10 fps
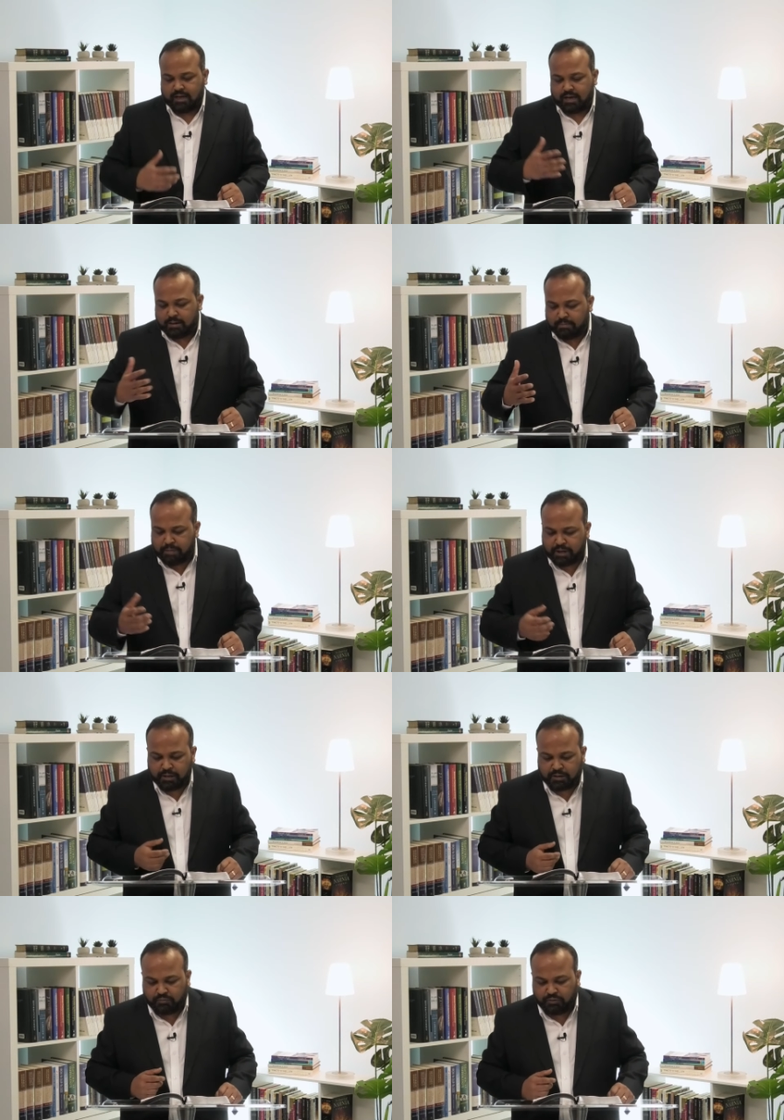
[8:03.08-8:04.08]
And picking
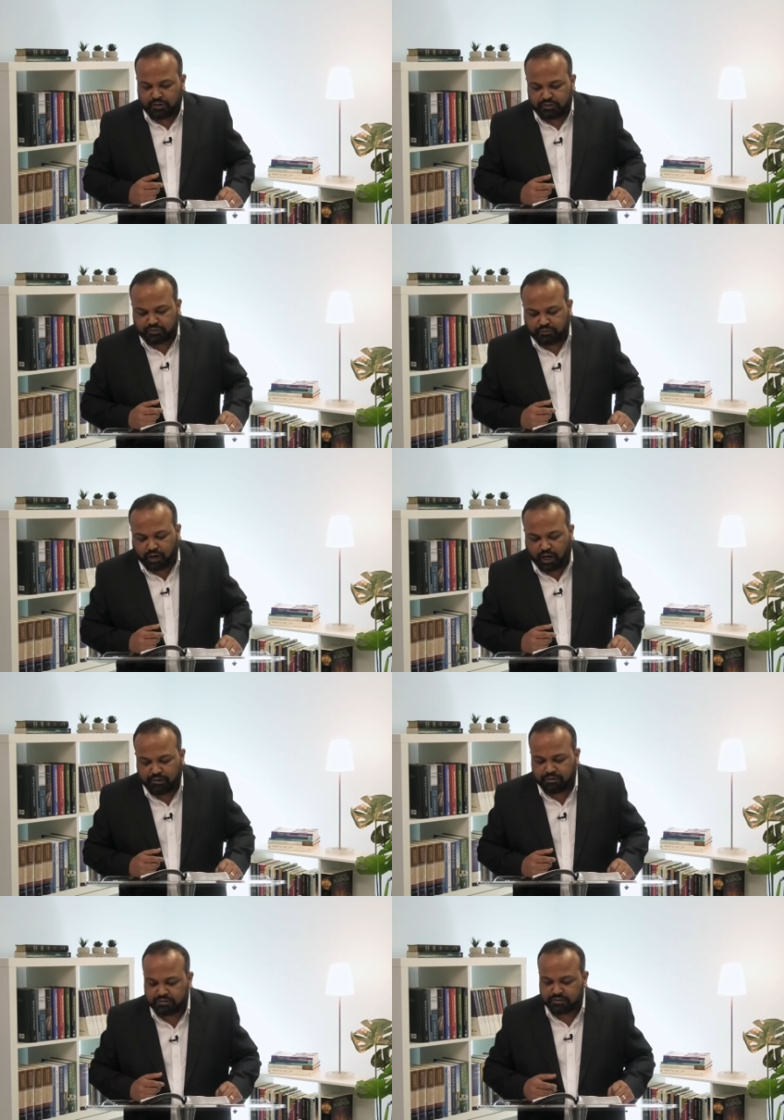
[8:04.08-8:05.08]
at verse
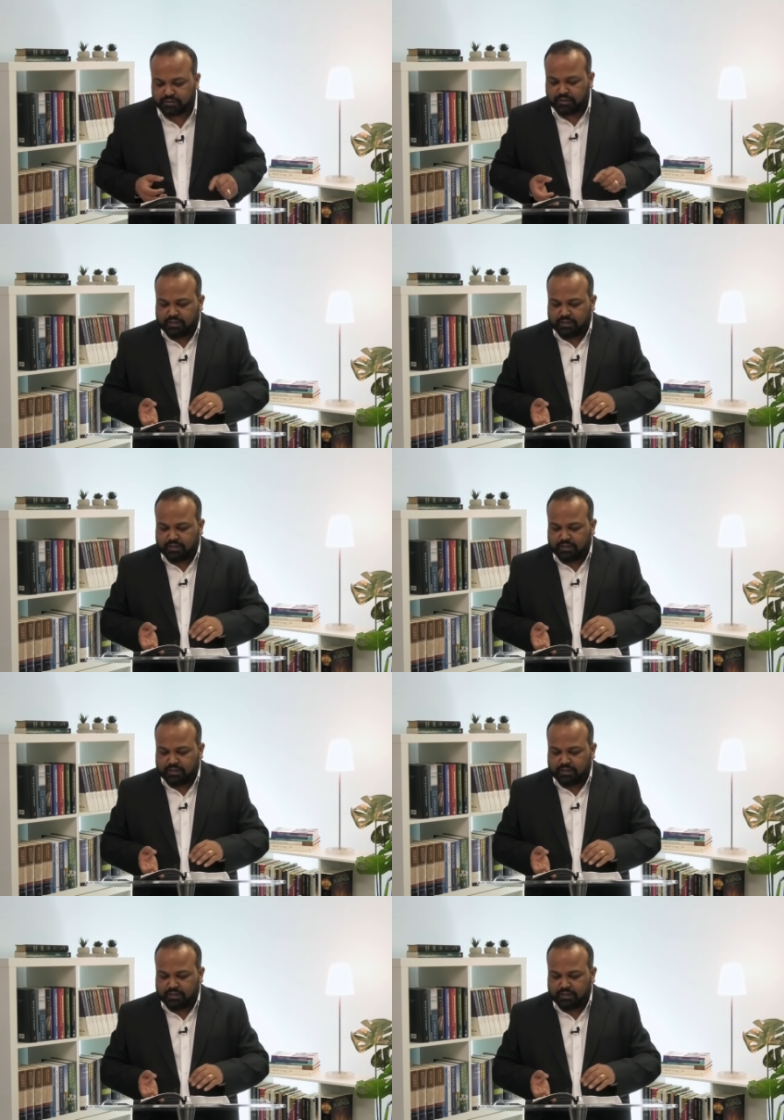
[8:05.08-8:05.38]
5 is